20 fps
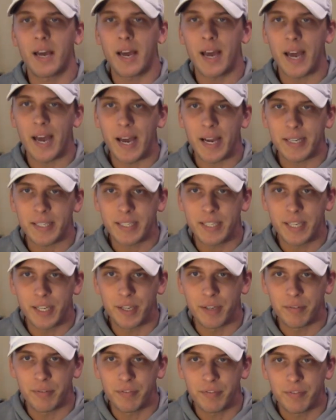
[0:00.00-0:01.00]

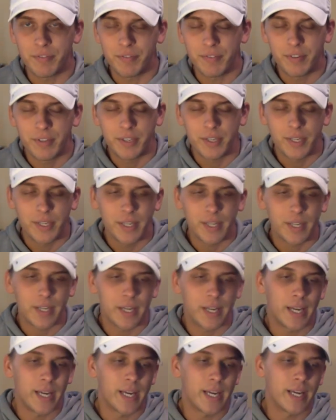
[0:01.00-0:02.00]
active,
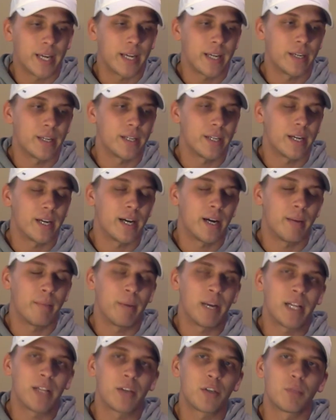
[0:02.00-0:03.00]
and
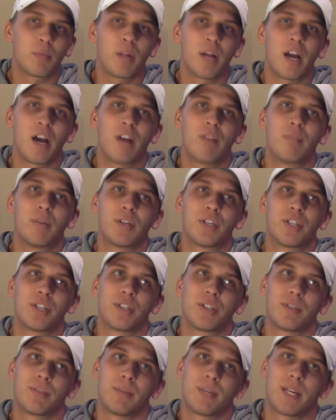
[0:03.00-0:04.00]
making those playoff
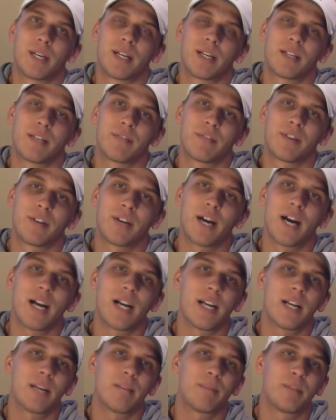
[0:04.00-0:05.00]
pushes. Because if you're not
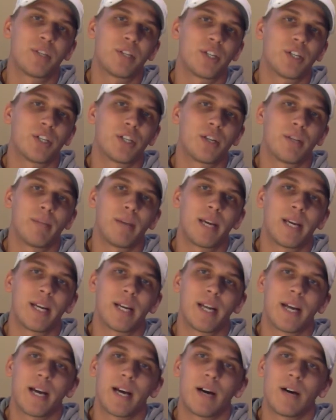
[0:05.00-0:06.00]
in position to make it
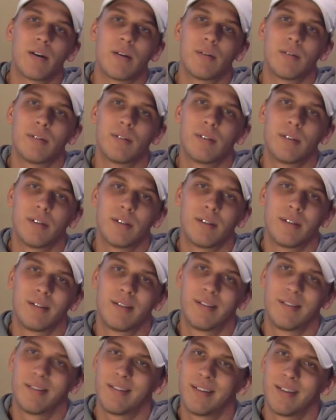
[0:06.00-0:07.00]
now,
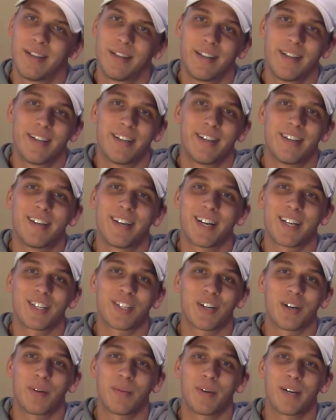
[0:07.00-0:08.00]
You got to
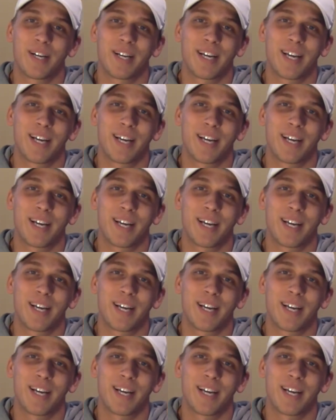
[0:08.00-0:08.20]
start winning